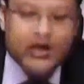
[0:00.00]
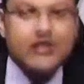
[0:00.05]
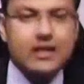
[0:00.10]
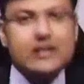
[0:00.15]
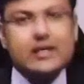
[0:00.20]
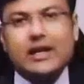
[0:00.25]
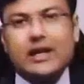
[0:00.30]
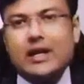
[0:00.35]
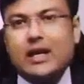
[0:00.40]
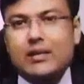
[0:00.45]

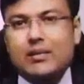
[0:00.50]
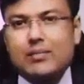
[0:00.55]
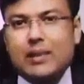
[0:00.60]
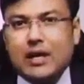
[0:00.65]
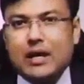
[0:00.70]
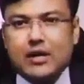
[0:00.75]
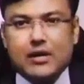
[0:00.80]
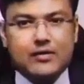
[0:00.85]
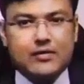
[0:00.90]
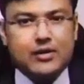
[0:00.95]
second
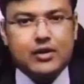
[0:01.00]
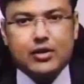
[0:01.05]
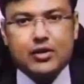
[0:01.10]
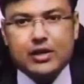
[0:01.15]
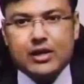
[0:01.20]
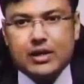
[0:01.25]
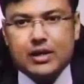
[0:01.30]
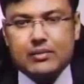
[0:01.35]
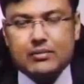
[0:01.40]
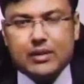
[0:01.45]
part of
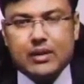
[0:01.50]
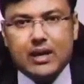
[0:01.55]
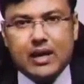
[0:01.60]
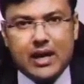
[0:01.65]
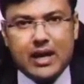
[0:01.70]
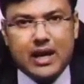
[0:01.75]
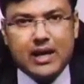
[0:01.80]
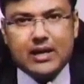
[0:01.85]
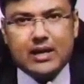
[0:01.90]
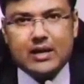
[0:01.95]
duodenum,
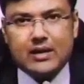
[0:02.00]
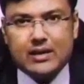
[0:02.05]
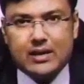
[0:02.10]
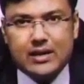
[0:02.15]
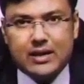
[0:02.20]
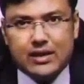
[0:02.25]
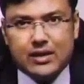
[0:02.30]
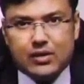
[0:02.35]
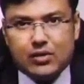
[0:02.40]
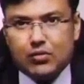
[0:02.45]
and it
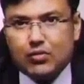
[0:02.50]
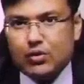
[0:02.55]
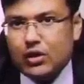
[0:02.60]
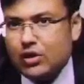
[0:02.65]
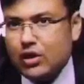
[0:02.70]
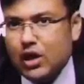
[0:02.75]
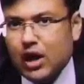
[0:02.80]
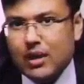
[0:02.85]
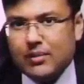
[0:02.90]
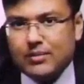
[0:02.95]
leads to what?
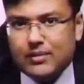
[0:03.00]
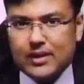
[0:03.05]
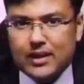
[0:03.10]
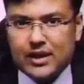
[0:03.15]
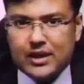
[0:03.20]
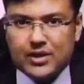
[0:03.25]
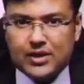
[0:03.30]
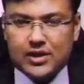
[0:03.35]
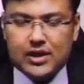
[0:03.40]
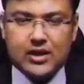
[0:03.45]

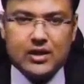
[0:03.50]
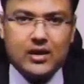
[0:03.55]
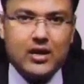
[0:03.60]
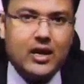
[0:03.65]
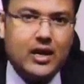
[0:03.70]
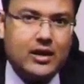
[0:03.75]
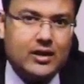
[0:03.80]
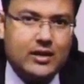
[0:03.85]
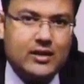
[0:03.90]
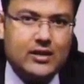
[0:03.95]
Obstruction.
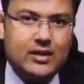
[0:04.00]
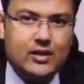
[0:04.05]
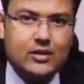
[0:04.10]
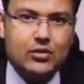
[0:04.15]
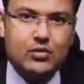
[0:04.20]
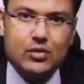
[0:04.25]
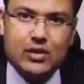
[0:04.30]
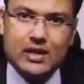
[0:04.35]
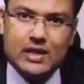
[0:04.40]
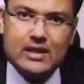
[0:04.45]
This is
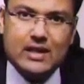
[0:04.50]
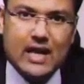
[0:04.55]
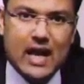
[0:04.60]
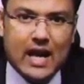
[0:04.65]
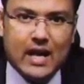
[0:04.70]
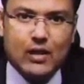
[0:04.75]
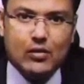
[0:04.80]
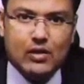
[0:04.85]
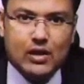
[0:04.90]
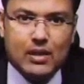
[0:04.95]
known as
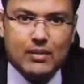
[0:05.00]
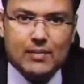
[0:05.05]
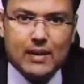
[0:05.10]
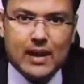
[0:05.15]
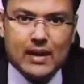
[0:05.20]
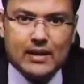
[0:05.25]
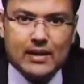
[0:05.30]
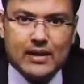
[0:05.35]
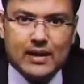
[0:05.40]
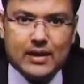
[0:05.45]
annular
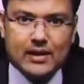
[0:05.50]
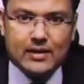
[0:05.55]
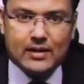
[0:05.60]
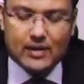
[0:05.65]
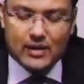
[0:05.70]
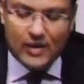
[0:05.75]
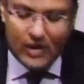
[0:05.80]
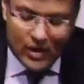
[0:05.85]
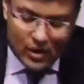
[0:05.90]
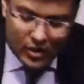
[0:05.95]
pancreas.
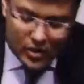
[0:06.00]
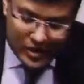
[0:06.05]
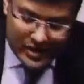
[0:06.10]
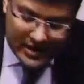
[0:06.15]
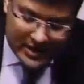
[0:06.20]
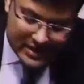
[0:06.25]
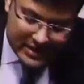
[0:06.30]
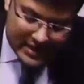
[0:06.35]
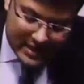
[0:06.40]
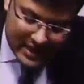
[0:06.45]
So it
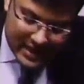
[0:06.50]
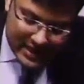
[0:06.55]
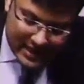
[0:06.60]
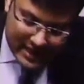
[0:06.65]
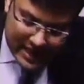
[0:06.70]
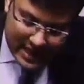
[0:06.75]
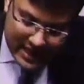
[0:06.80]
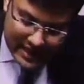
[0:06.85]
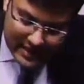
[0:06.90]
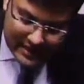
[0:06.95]
is
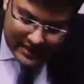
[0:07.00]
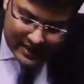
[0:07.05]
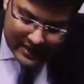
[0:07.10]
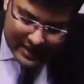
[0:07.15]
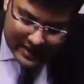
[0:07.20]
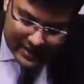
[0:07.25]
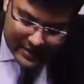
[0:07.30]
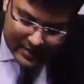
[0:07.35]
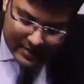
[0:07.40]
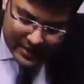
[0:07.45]

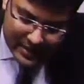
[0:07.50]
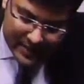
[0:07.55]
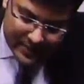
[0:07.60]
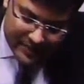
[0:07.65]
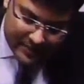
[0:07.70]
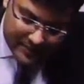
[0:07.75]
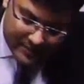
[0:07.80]
characterized by